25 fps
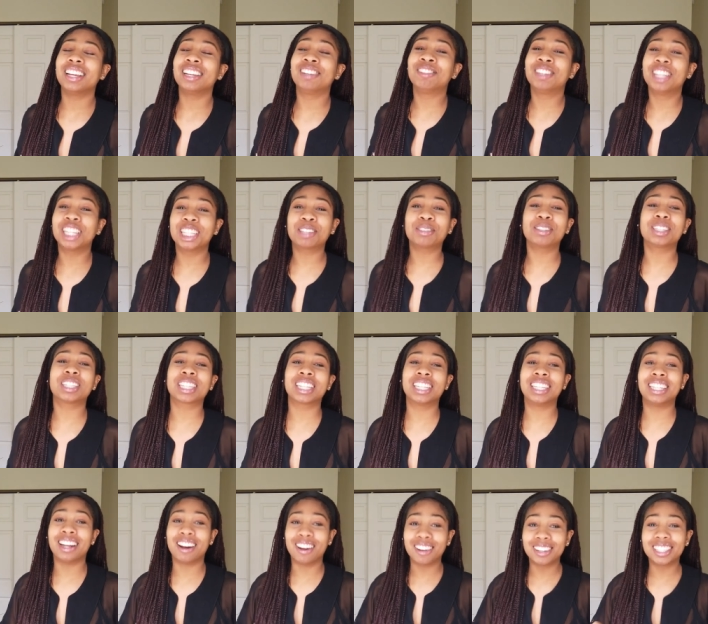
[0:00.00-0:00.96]
If this was
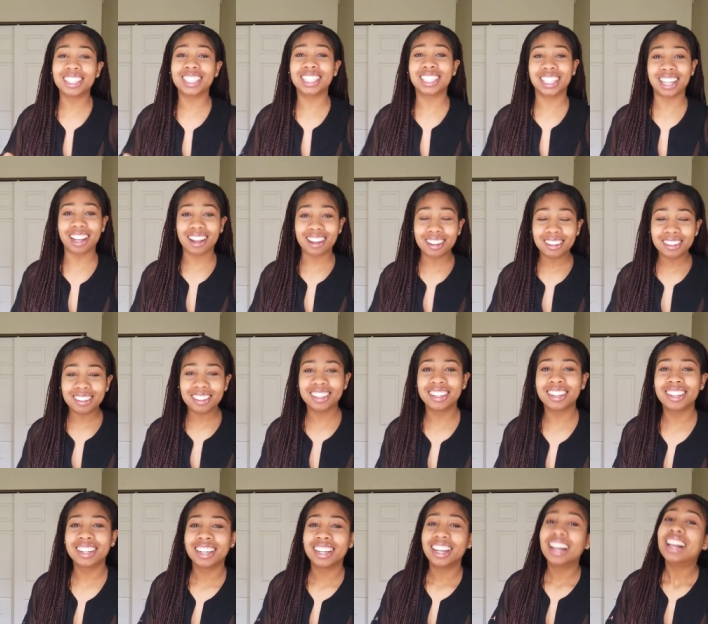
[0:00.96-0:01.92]
Condola's show,
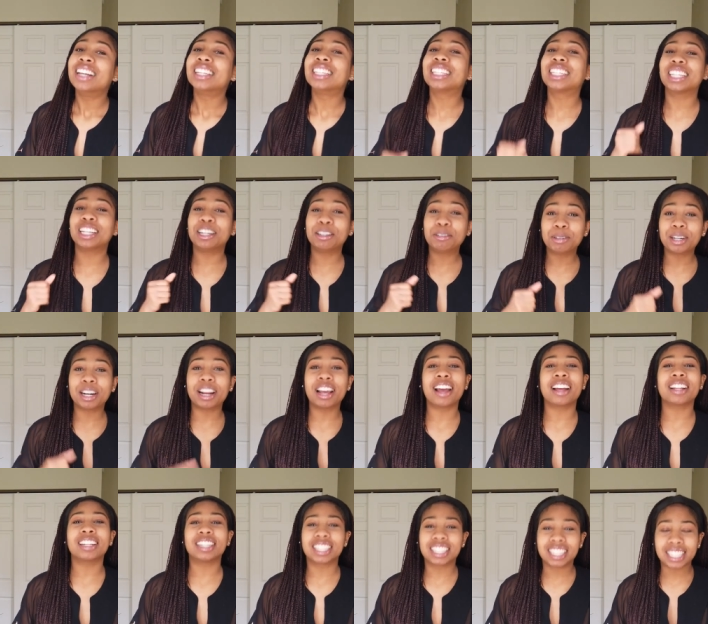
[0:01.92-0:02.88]
she would
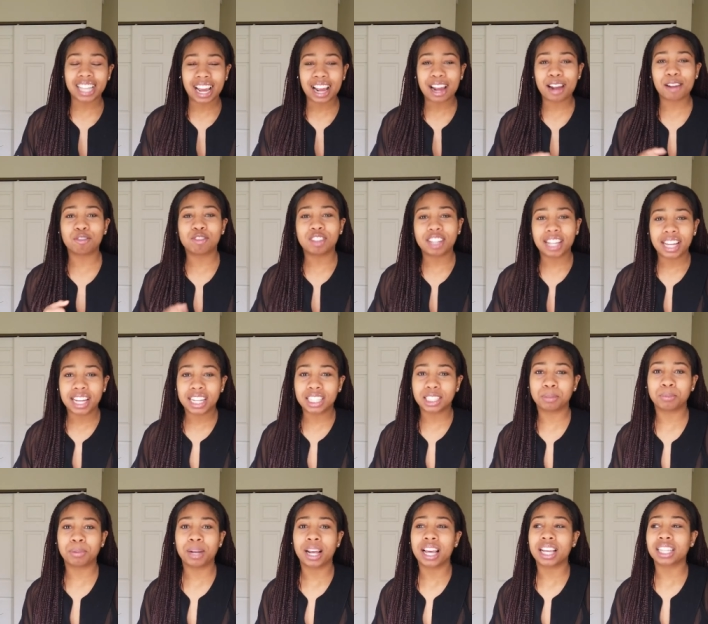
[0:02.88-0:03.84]
have had the same
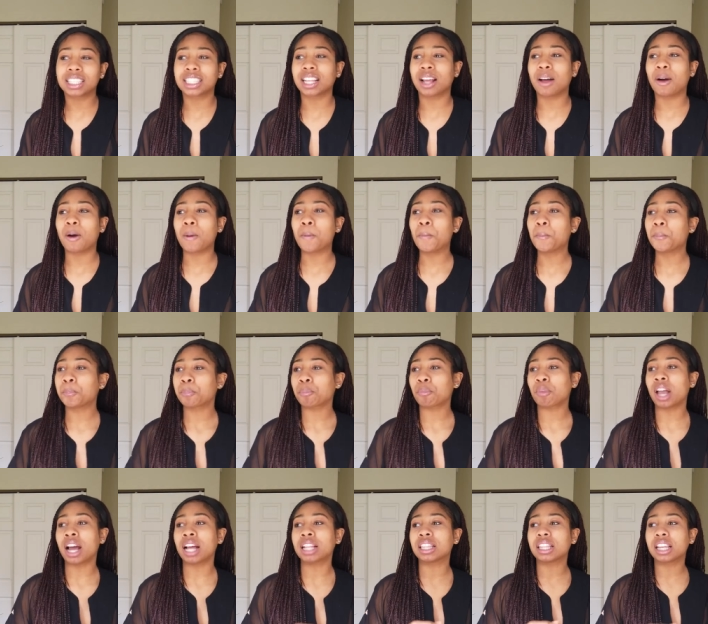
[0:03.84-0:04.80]
flashback. So
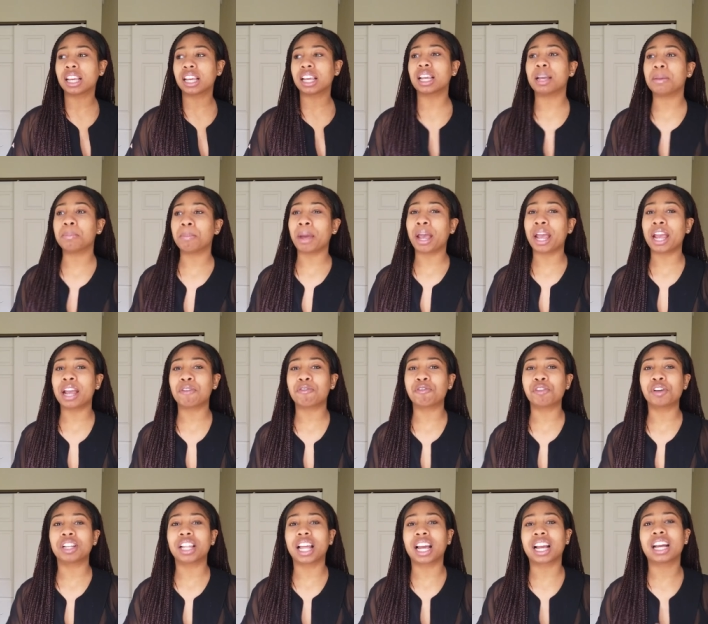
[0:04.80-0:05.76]
I think it made
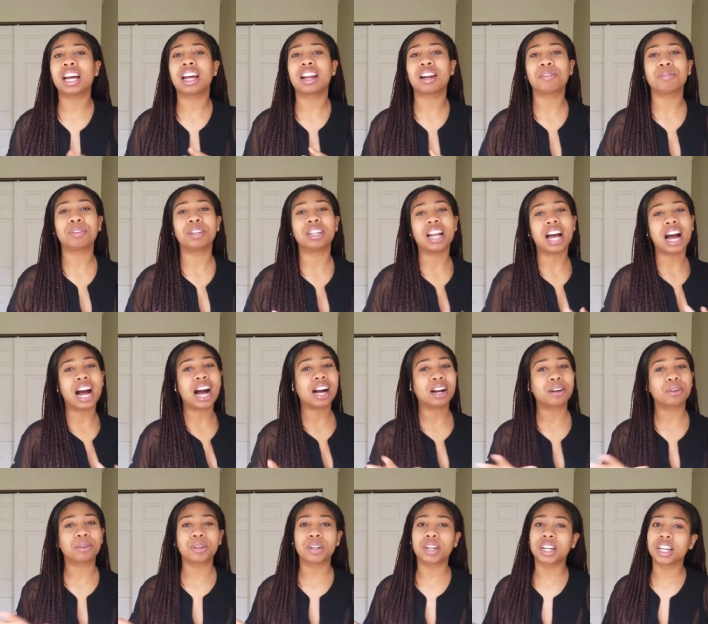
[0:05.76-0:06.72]
for like kind of an
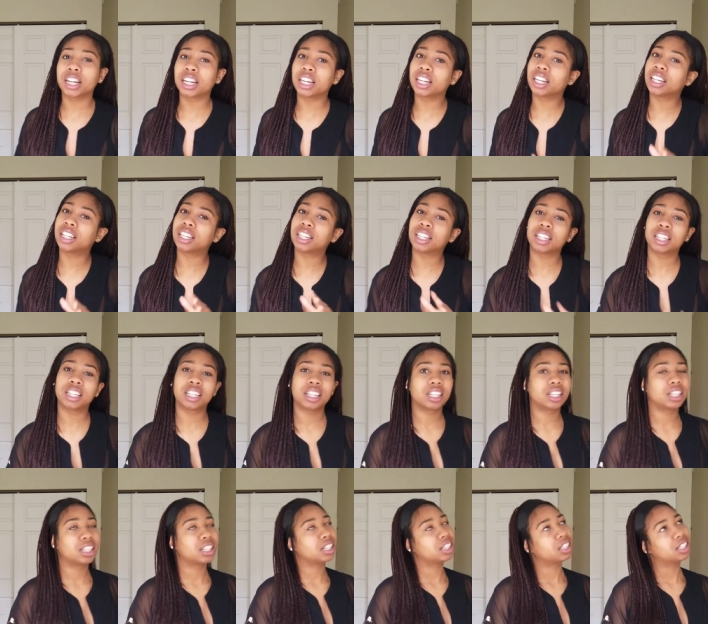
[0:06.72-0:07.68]
awkward
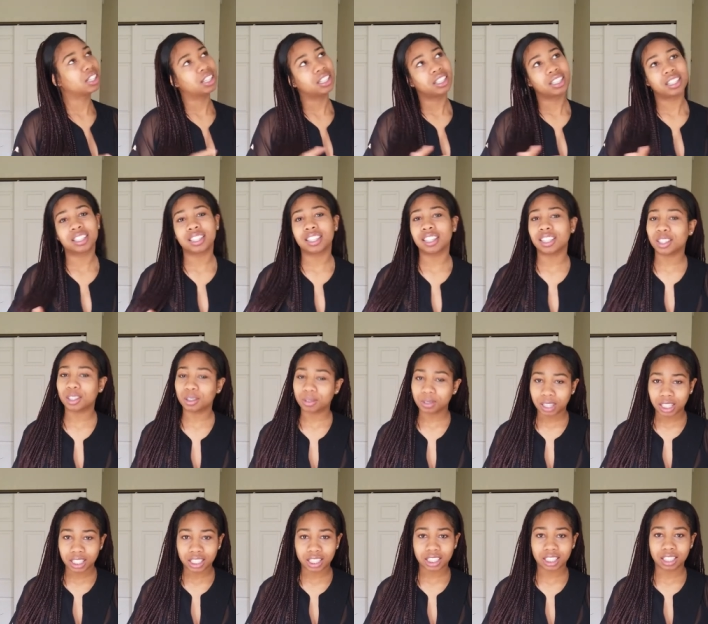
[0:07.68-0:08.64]

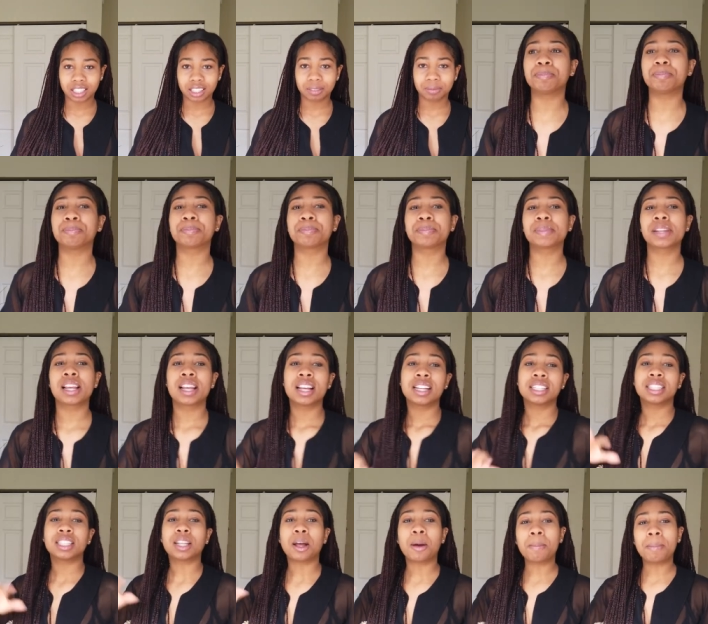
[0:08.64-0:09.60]
situation.
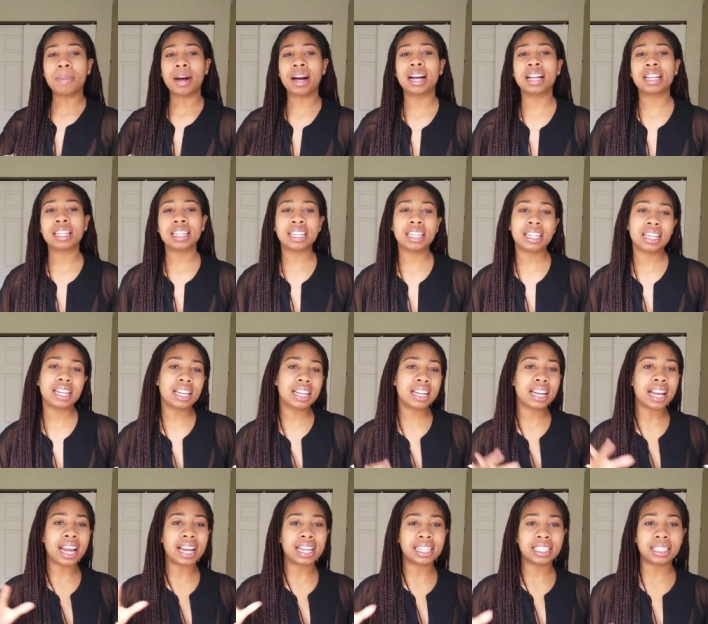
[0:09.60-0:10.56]
So Molly
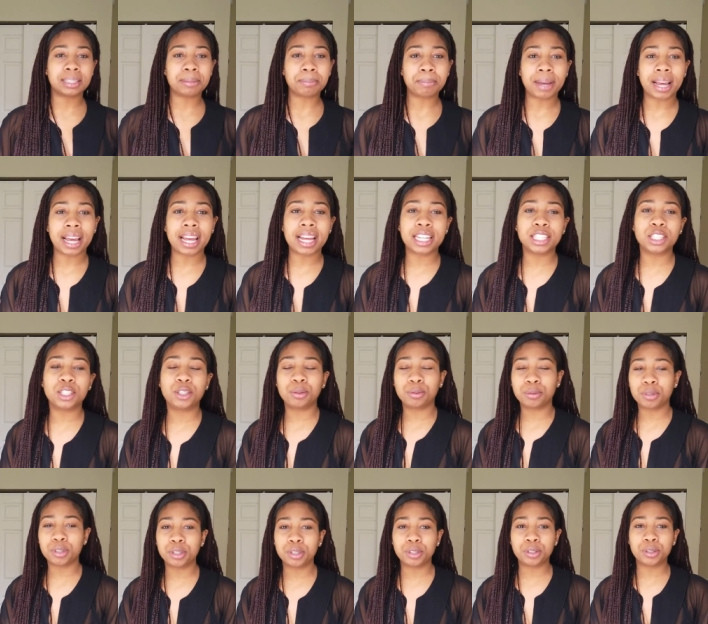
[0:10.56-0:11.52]
and Asian Bay
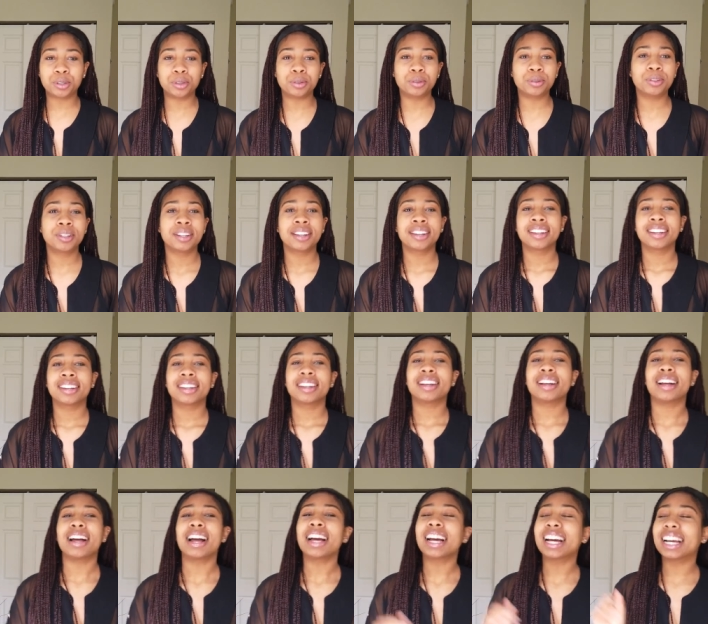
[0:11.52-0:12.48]
Drew.
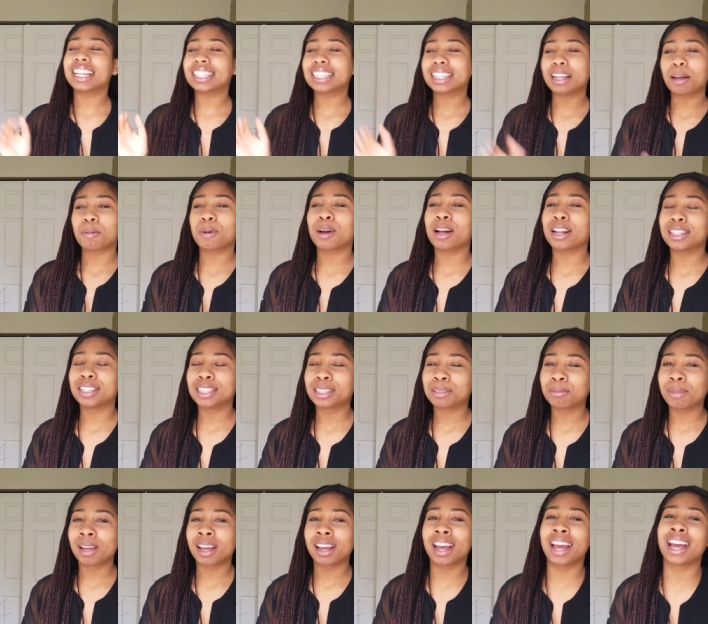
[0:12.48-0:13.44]
I gotta stop calling
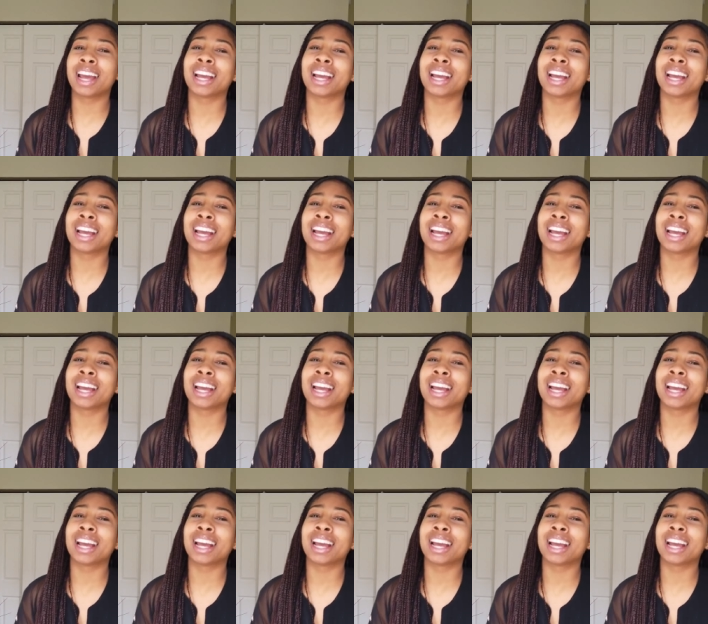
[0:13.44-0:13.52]
this man